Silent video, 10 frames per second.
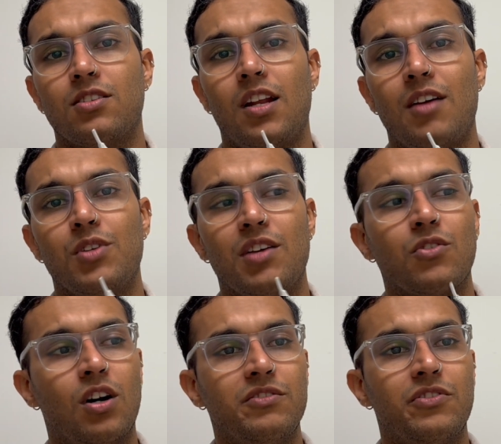or I would have
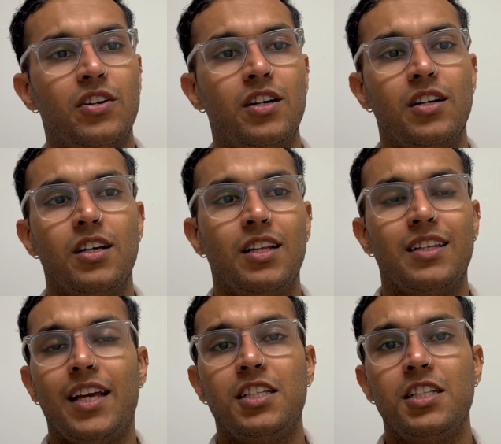gone for
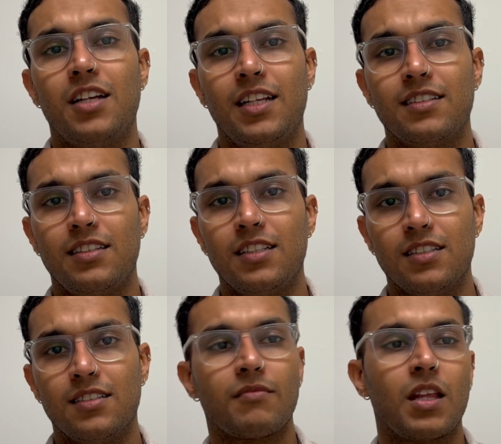Nike running
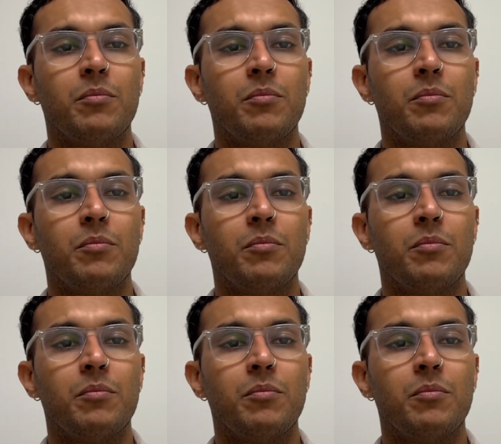sneakers,